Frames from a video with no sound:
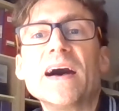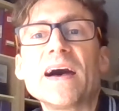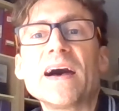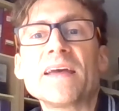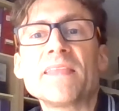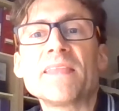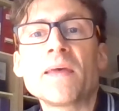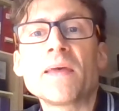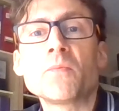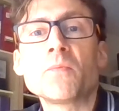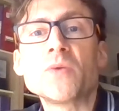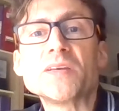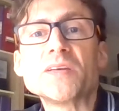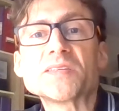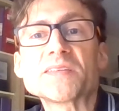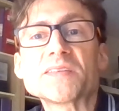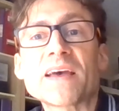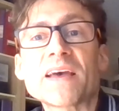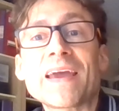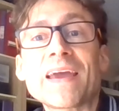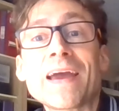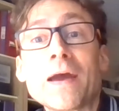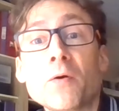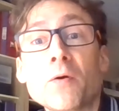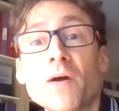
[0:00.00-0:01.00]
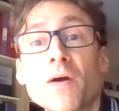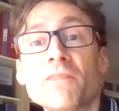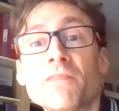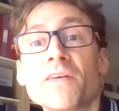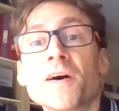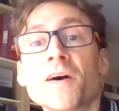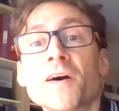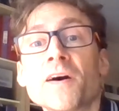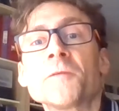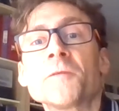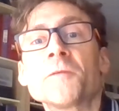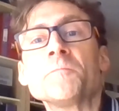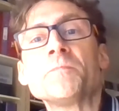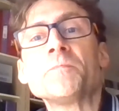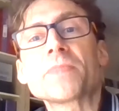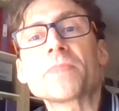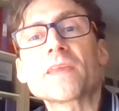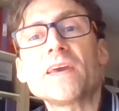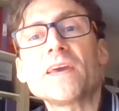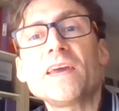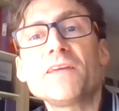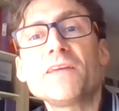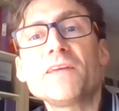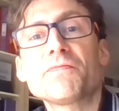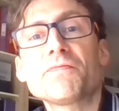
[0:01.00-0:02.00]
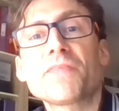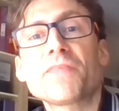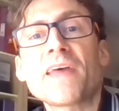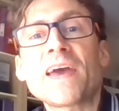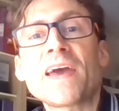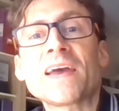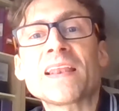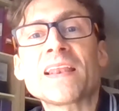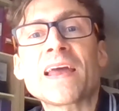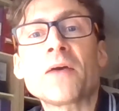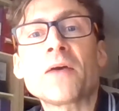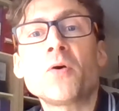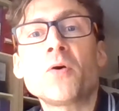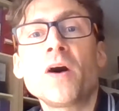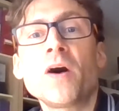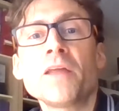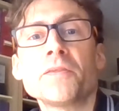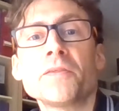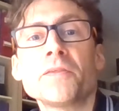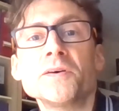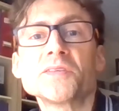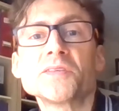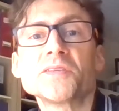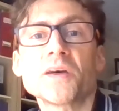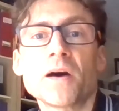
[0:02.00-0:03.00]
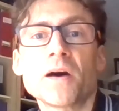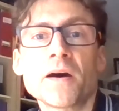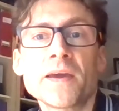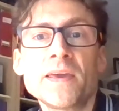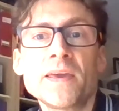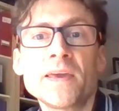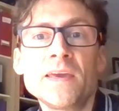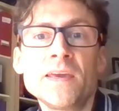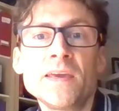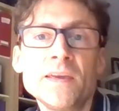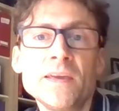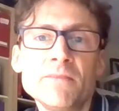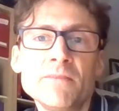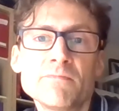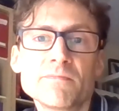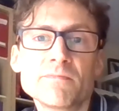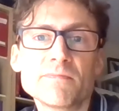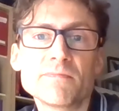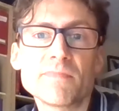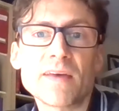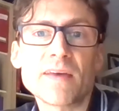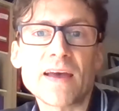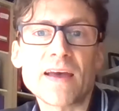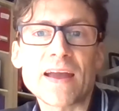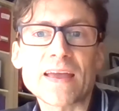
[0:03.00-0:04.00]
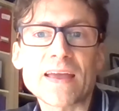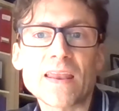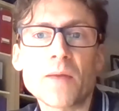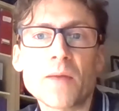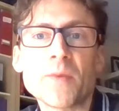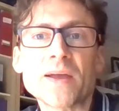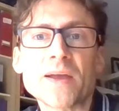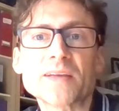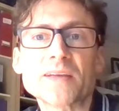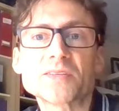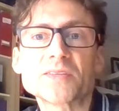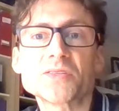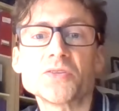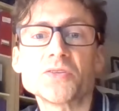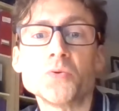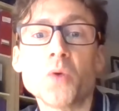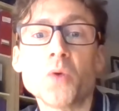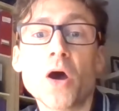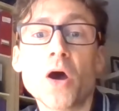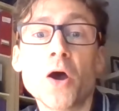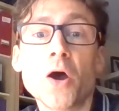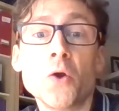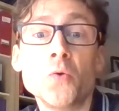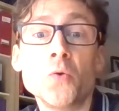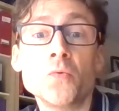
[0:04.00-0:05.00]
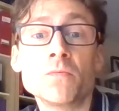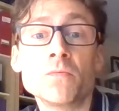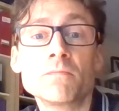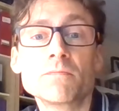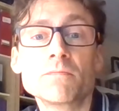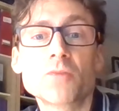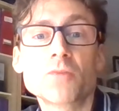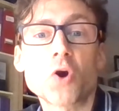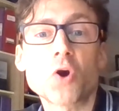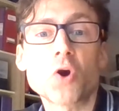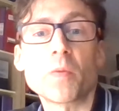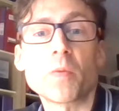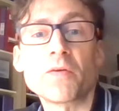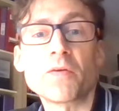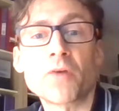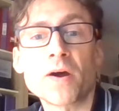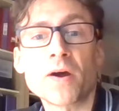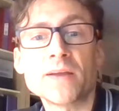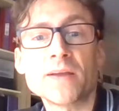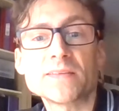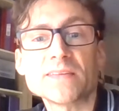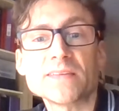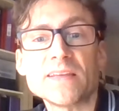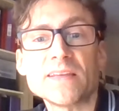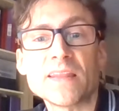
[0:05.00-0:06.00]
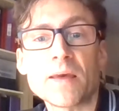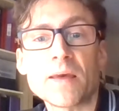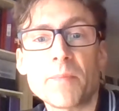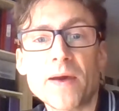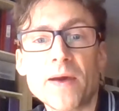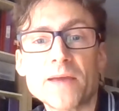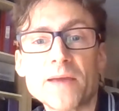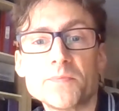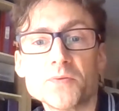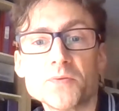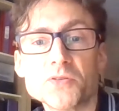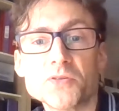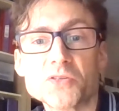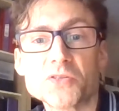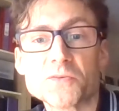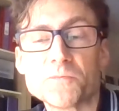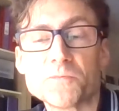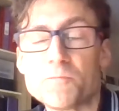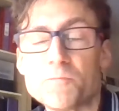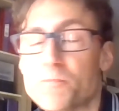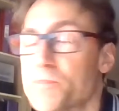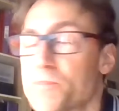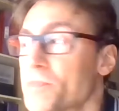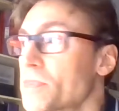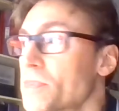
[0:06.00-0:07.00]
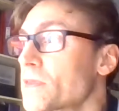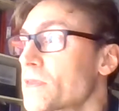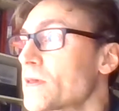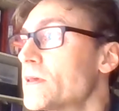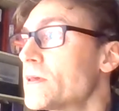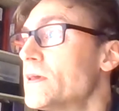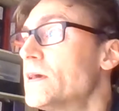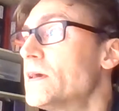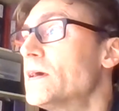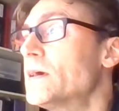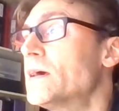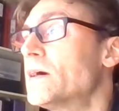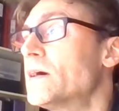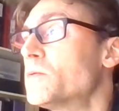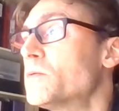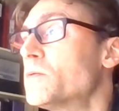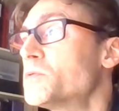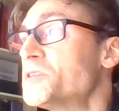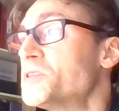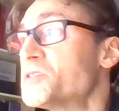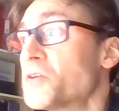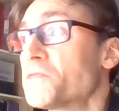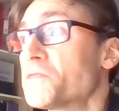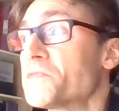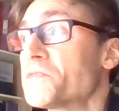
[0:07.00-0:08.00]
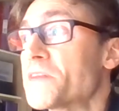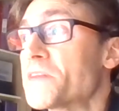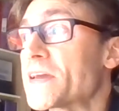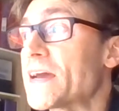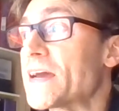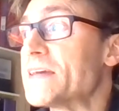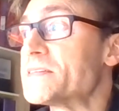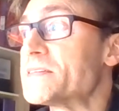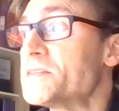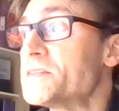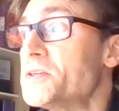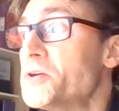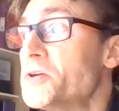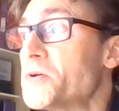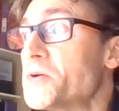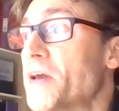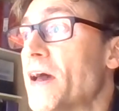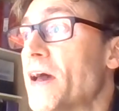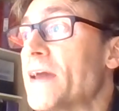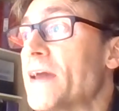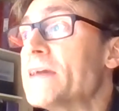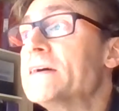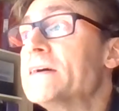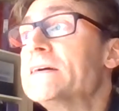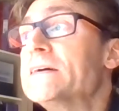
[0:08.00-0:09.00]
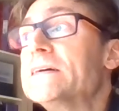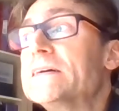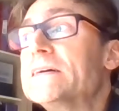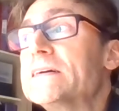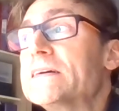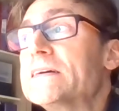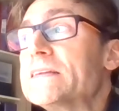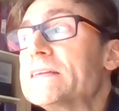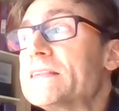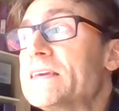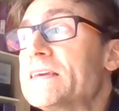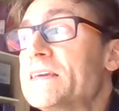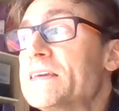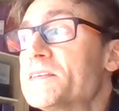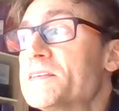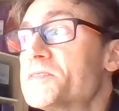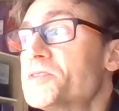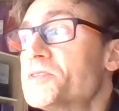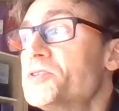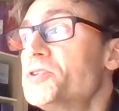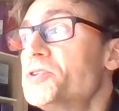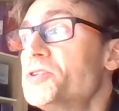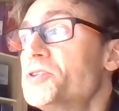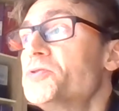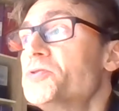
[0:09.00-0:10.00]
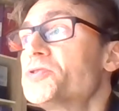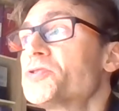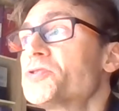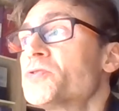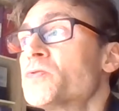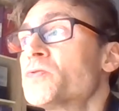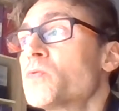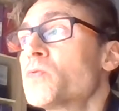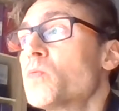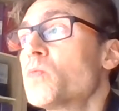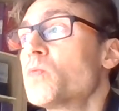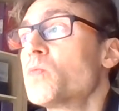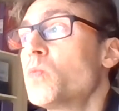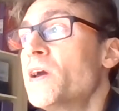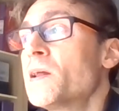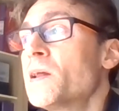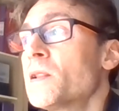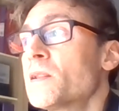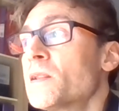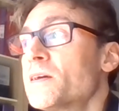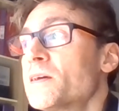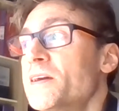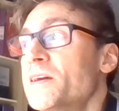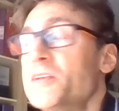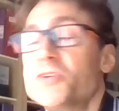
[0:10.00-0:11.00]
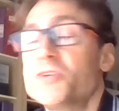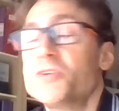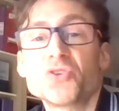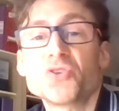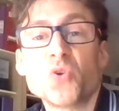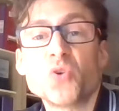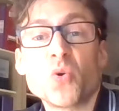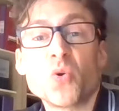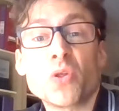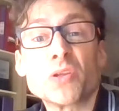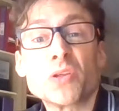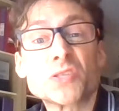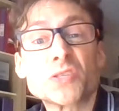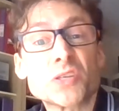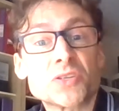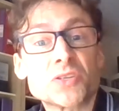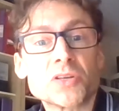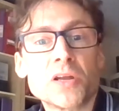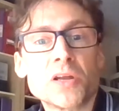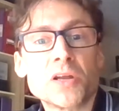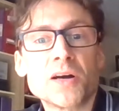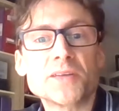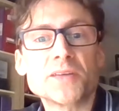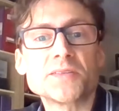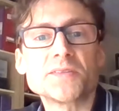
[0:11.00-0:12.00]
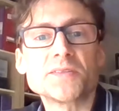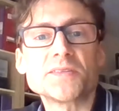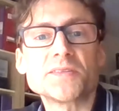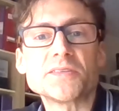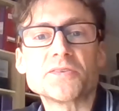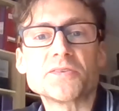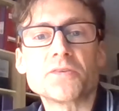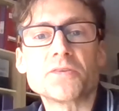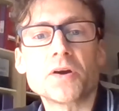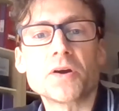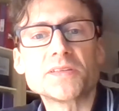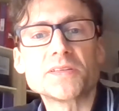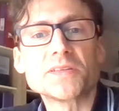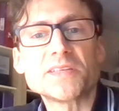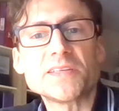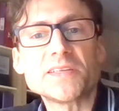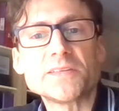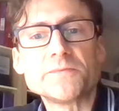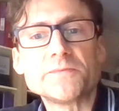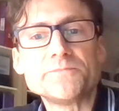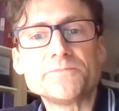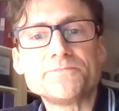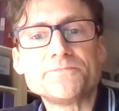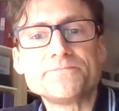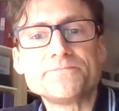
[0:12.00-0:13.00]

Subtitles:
And then we say, however, if they allow others, i.e. academics, to own copyright in their papers, which is often the case in the UK, the institution will ensure that such a license is granted.